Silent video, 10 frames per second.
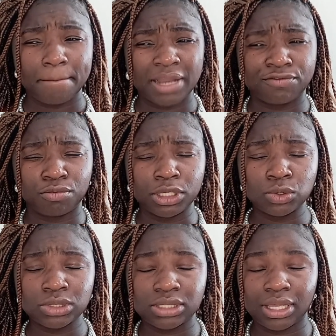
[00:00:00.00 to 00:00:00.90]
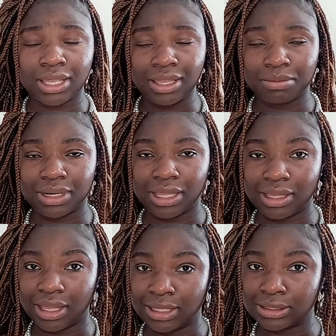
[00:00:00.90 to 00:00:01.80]
But for me to see him
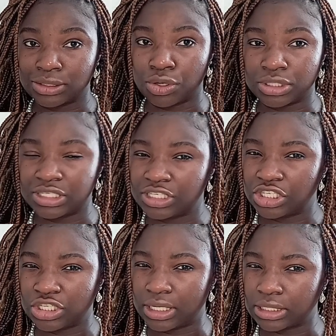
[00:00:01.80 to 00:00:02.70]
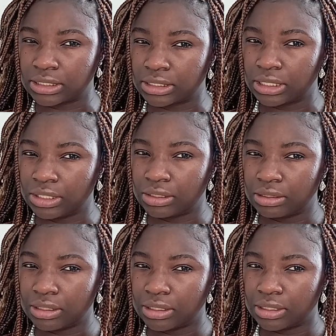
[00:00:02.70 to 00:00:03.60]
laying hands on T D Jakes
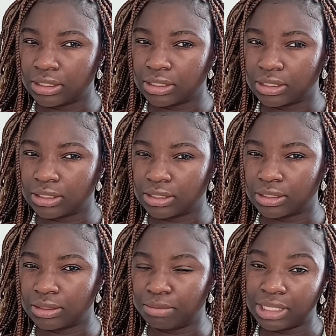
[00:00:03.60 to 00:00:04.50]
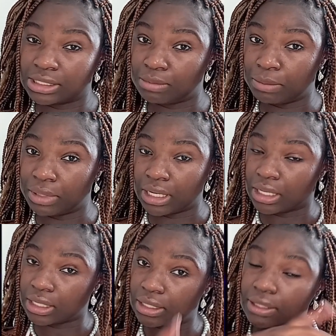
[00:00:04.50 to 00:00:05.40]
makes me be
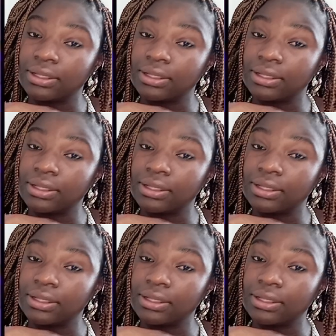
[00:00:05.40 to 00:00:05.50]
like,